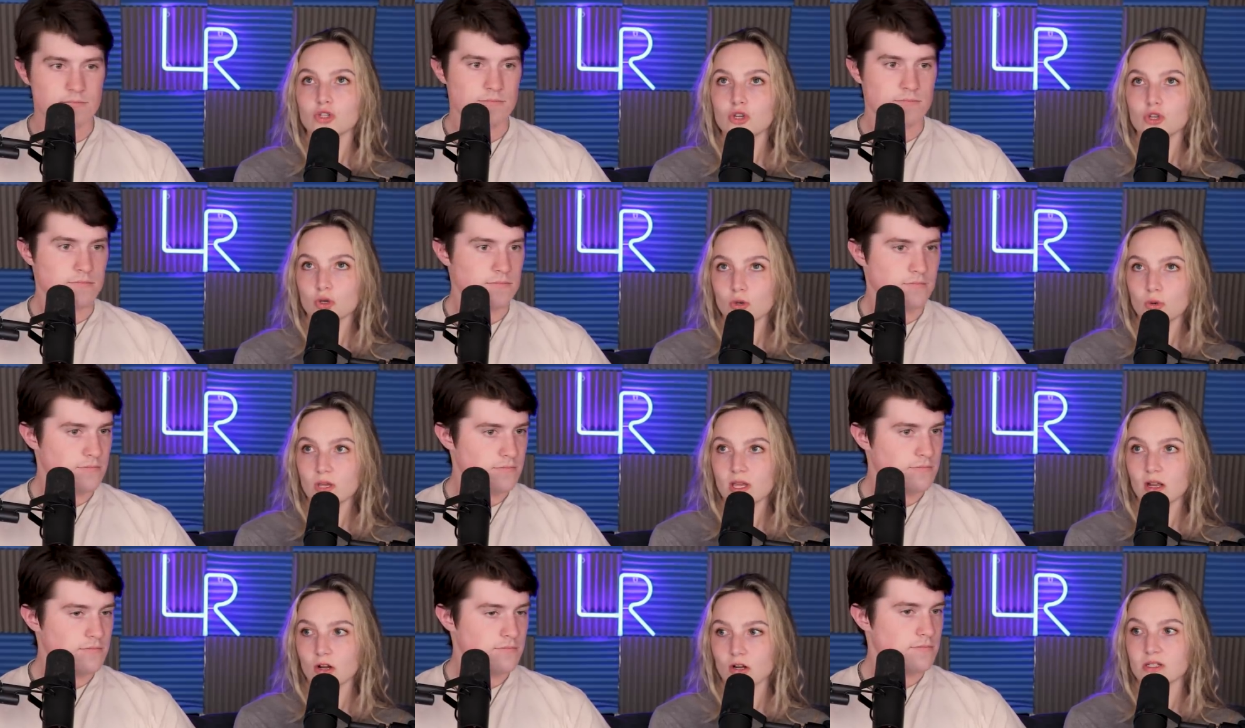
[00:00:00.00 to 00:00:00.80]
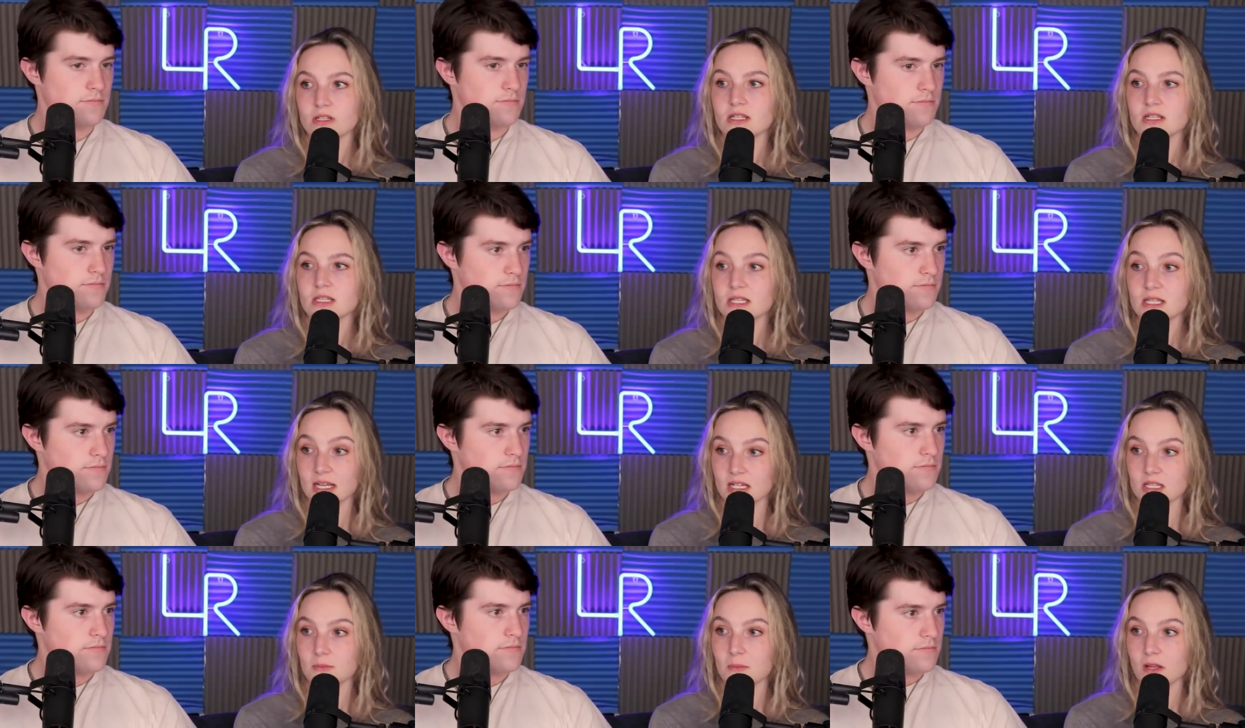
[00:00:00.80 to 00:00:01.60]
Speaker 1: two years and
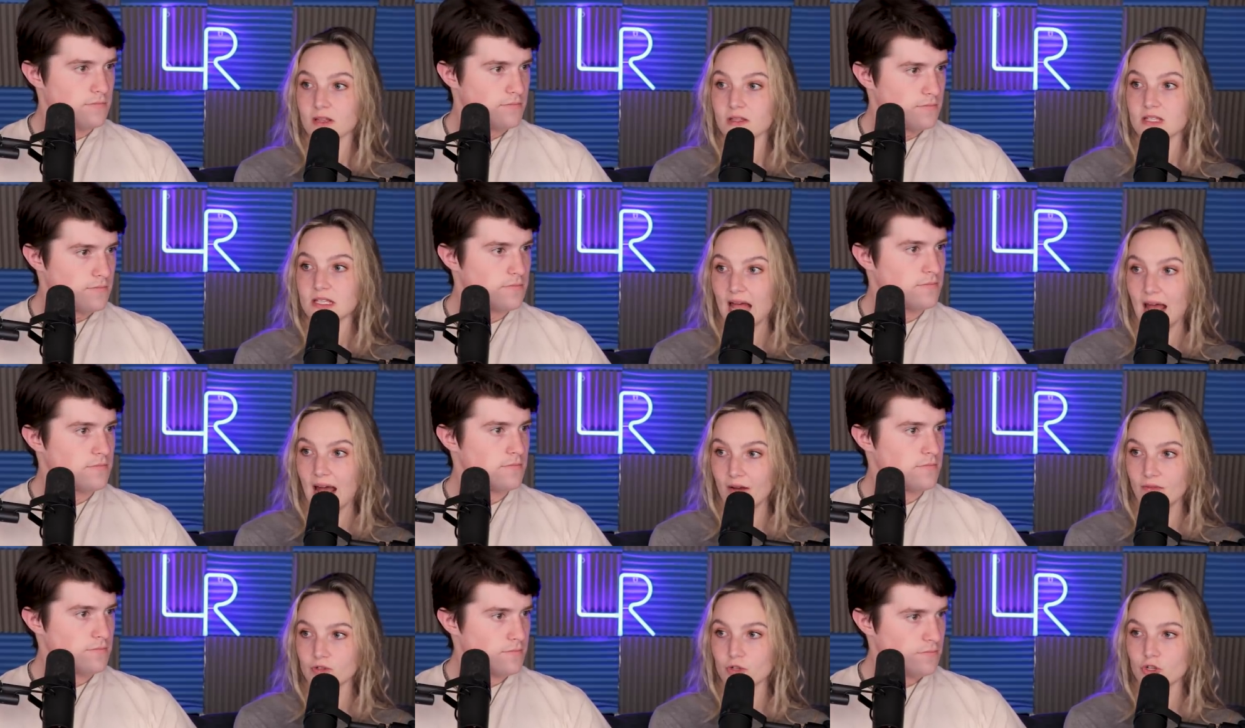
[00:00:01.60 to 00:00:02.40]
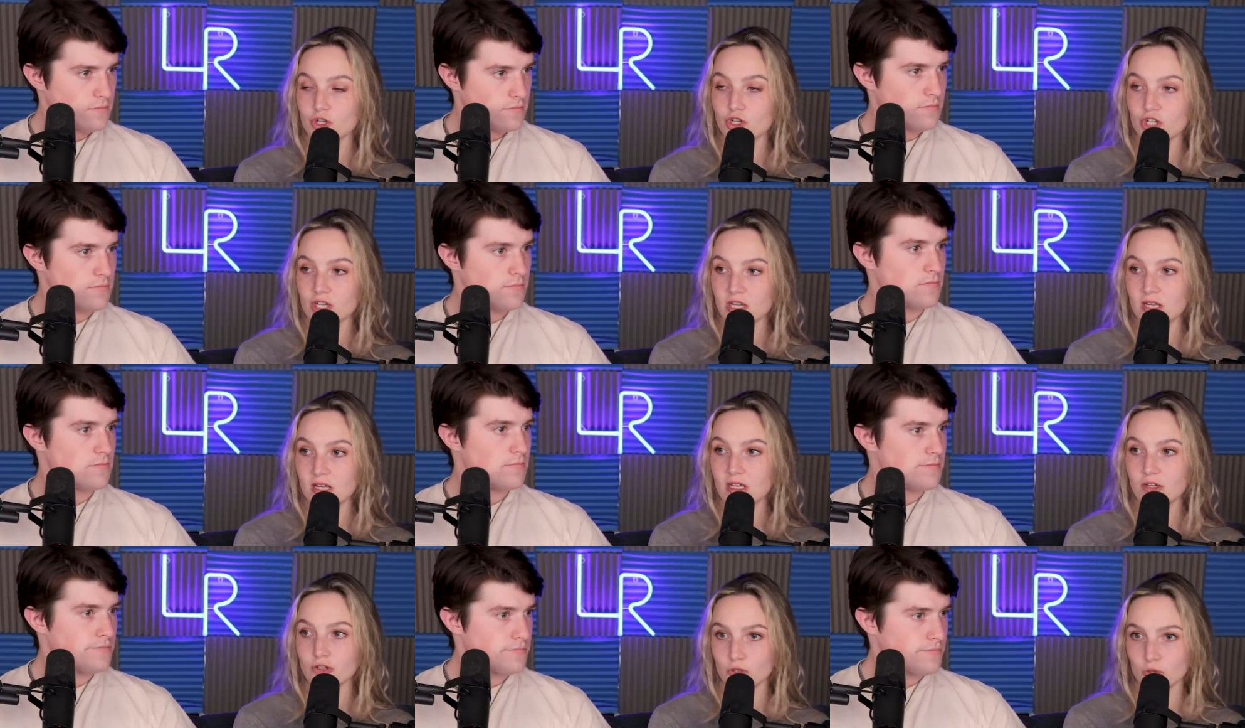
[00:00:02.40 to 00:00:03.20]
six months after she
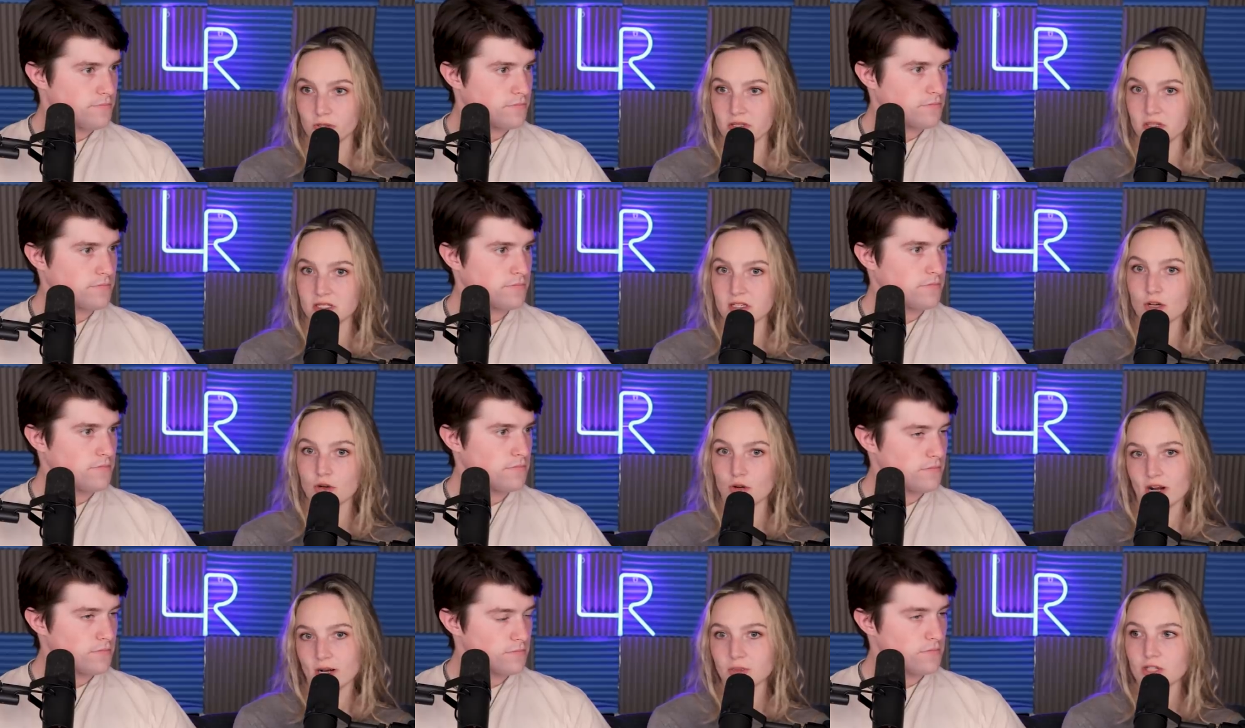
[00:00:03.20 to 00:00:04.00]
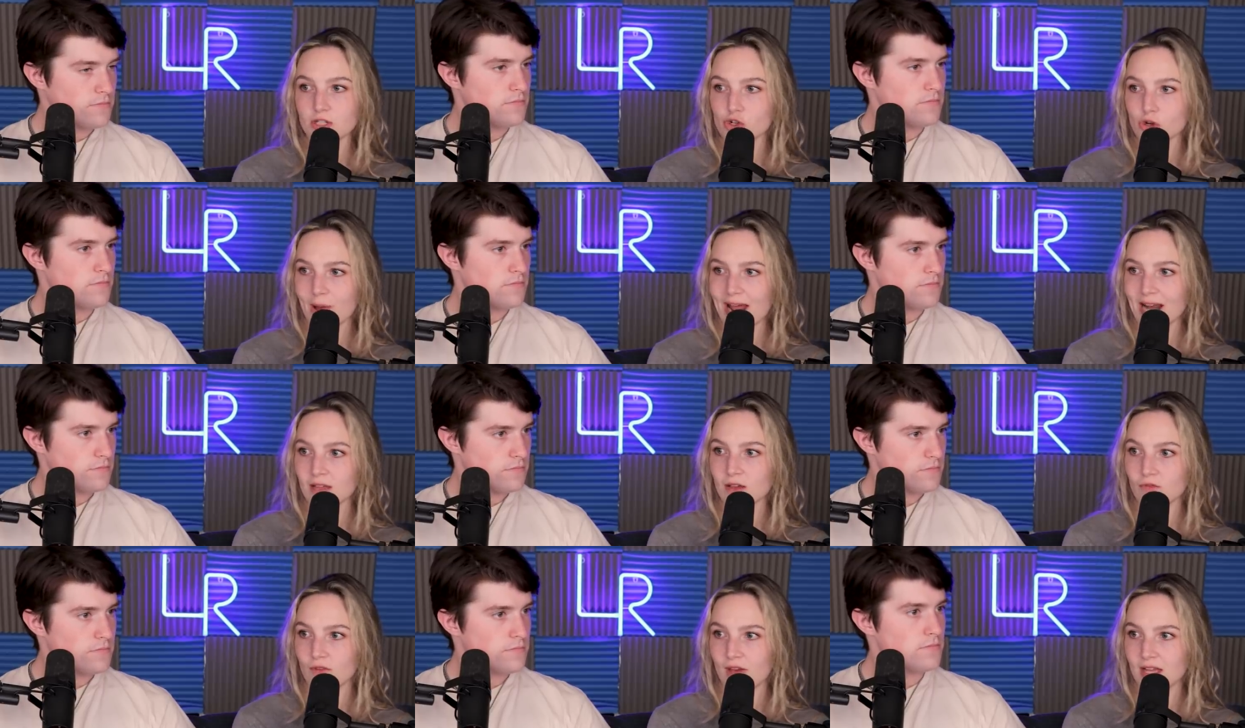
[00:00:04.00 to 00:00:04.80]
endured this incredibly traumatic
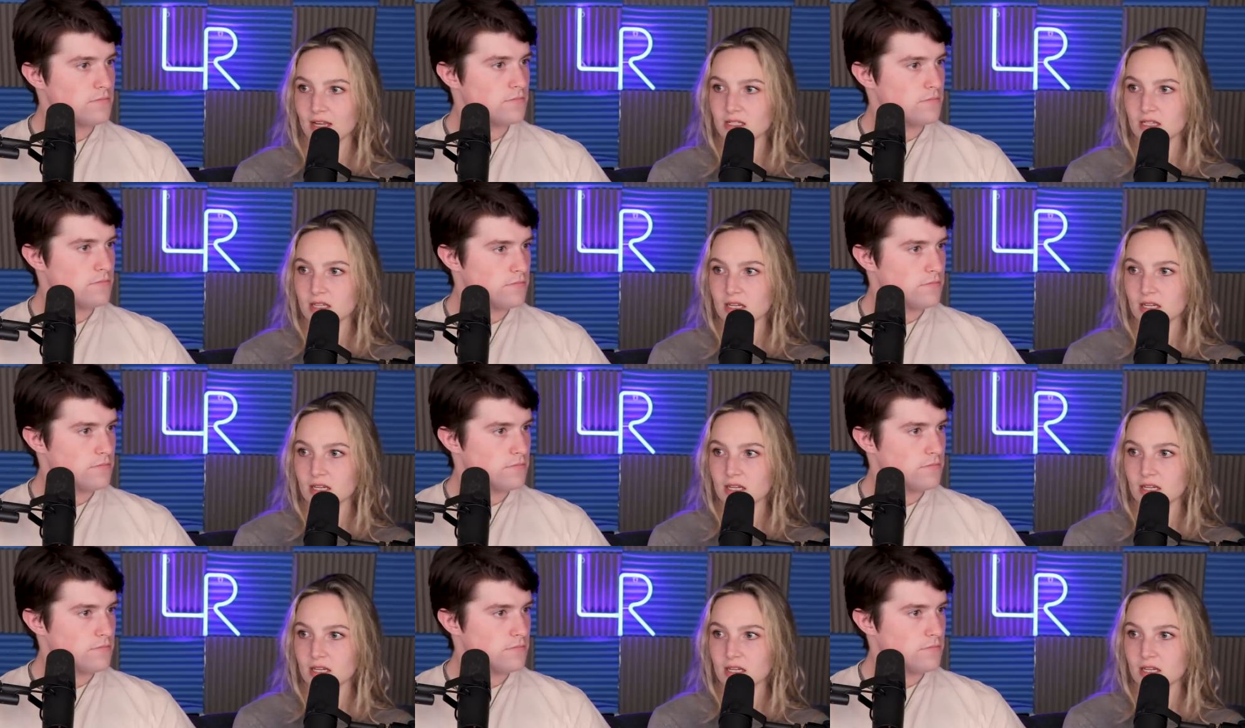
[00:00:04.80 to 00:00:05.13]
event,